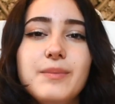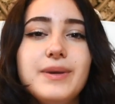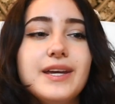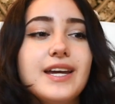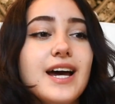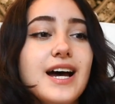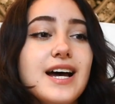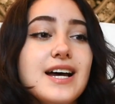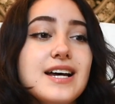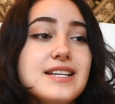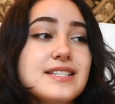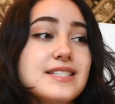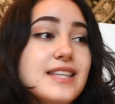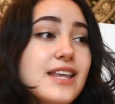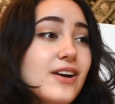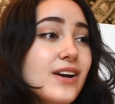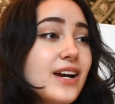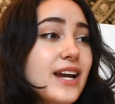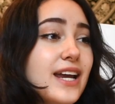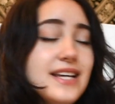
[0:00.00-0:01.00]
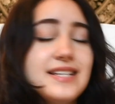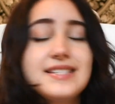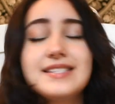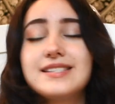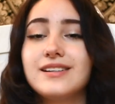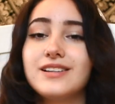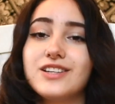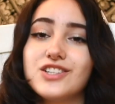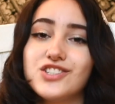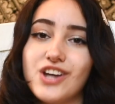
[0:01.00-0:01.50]
because there is
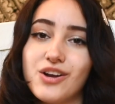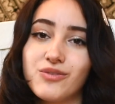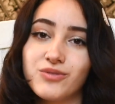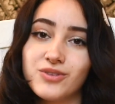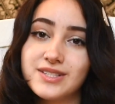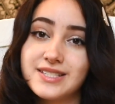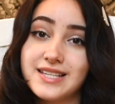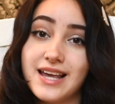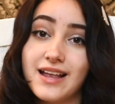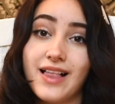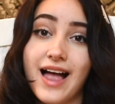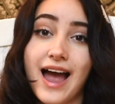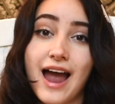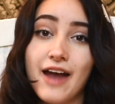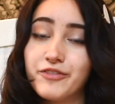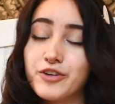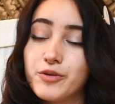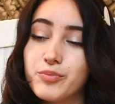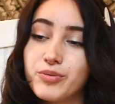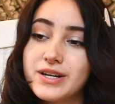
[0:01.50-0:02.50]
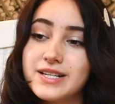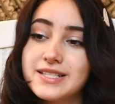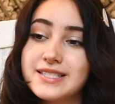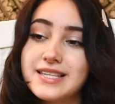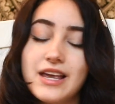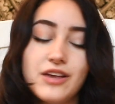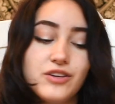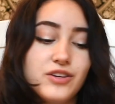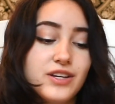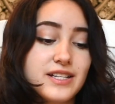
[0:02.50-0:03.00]
still a general sale after
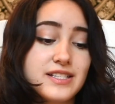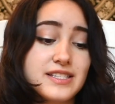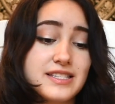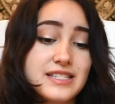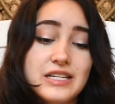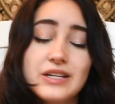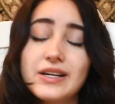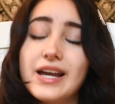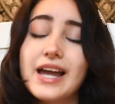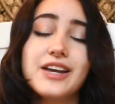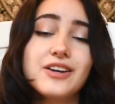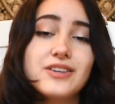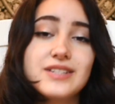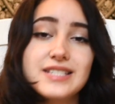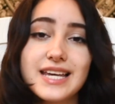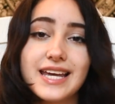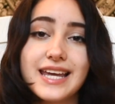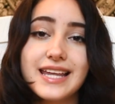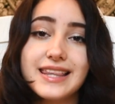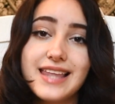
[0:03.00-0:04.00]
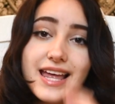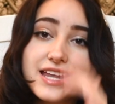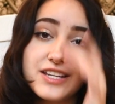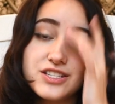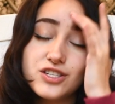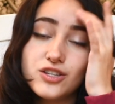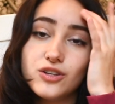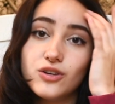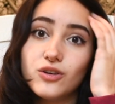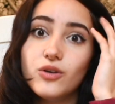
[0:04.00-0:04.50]
pre-sale. You can still get your ticket then
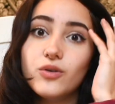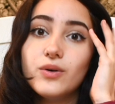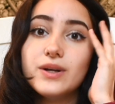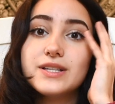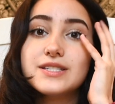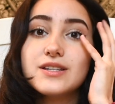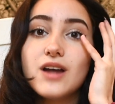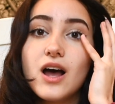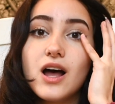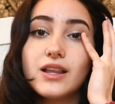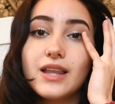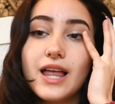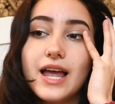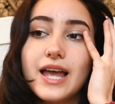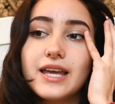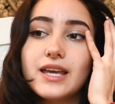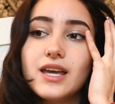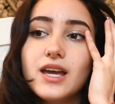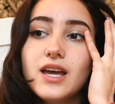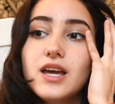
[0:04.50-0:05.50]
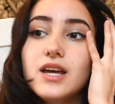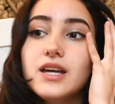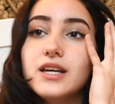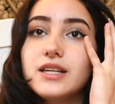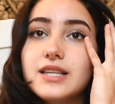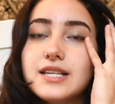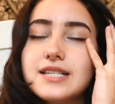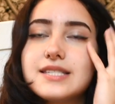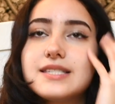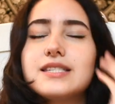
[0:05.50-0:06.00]
too. It's not like
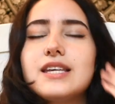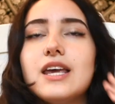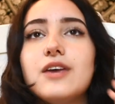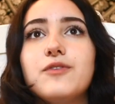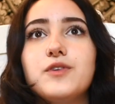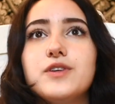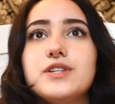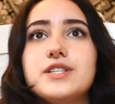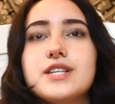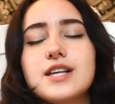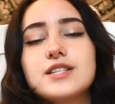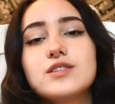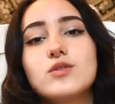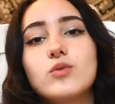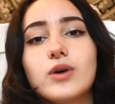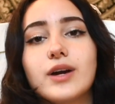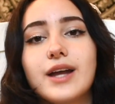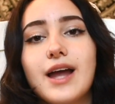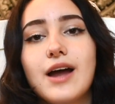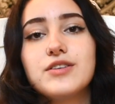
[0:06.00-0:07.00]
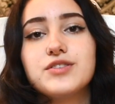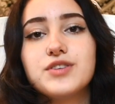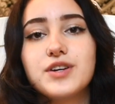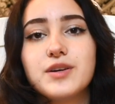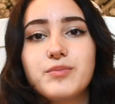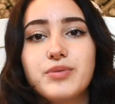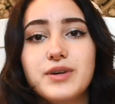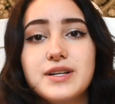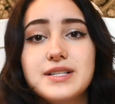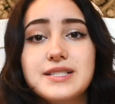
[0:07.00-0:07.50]
this, if it doesn't work out
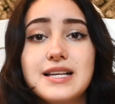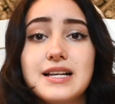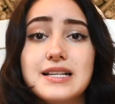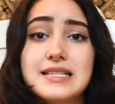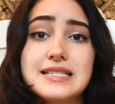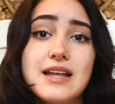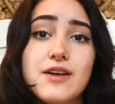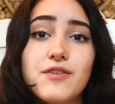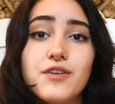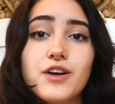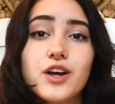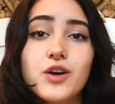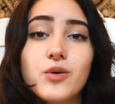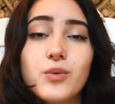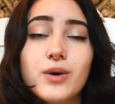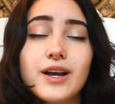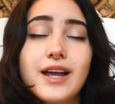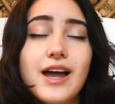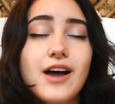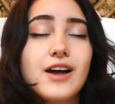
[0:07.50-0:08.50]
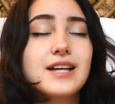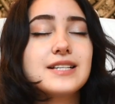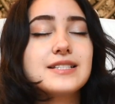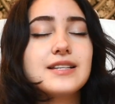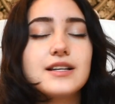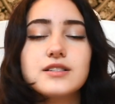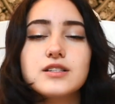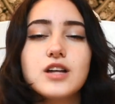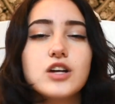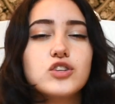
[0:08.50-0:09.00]
during pre-sale, it's never gonna work out, because
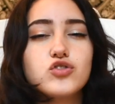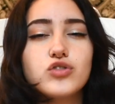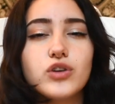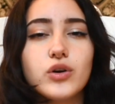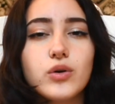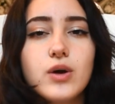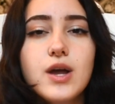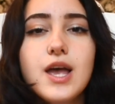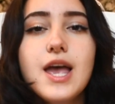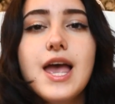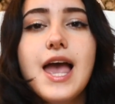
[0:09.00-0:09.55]
that's not true.